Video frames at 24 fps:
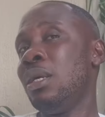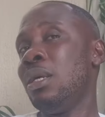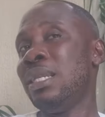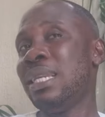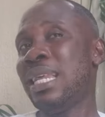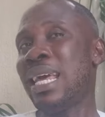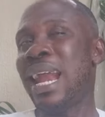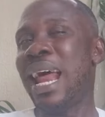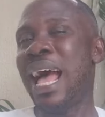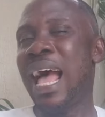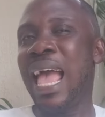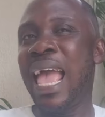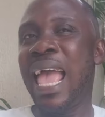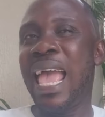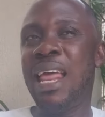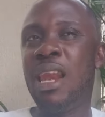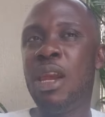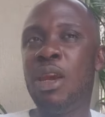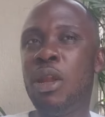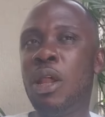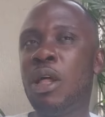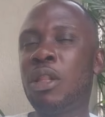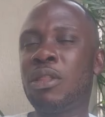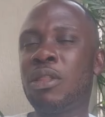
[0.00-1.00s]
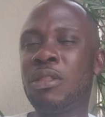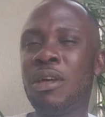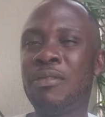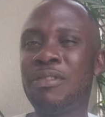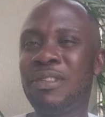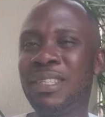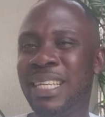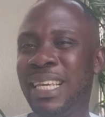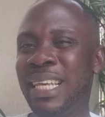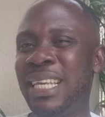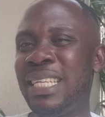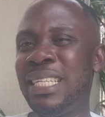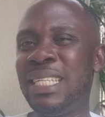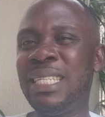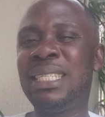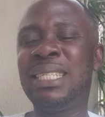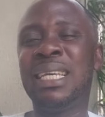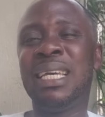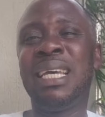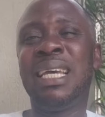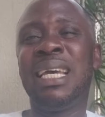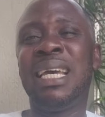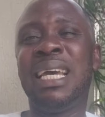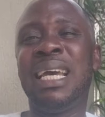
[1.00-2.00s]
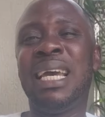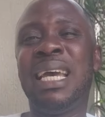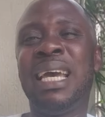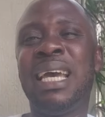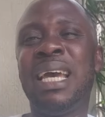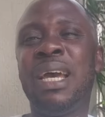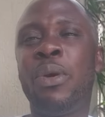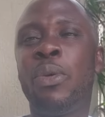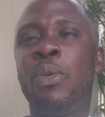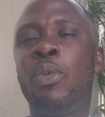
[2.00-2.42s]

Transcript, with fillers: there are a lot of things uh,